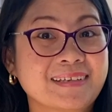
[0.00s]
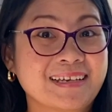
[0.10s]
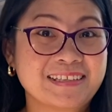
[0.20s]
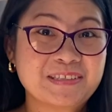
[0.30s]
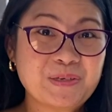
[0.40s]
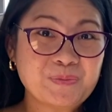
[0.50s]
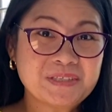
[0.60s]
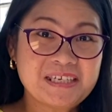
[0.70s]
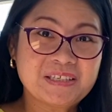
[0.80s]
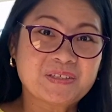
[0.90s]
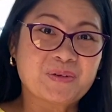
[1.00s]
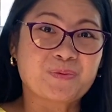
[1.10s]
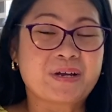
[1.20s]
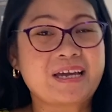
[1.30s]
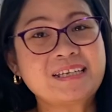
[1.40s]
Seems easy,
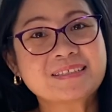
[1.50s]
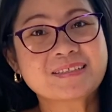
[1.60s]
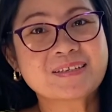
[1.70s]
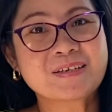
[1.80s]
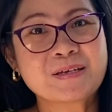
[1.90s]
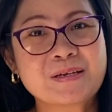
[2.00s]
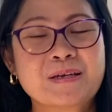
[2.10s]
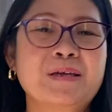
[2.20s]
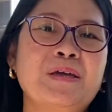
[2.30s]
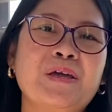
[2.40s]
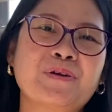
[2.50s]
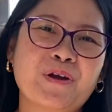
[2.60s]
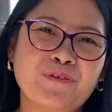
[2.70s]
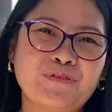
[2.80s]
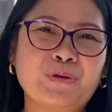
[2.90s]
right? Here
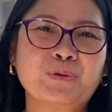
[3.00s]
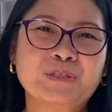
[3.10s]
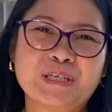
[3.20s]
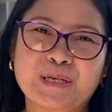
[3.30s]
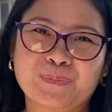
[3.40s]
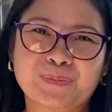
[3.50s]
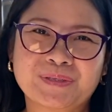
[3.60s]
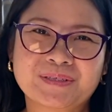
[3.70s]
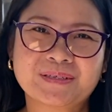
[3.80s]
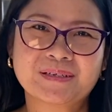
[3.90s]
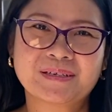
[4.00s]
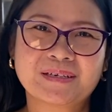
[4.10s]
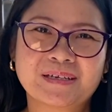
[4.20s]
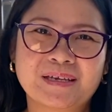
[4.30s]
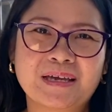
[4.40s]
are a few tips.
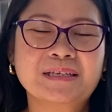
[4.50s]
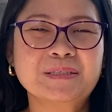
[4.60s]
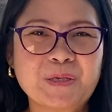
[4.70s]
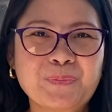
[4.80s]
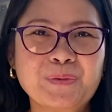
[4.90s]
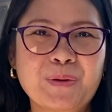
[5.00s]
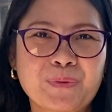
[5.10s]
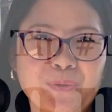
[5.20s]
Tip number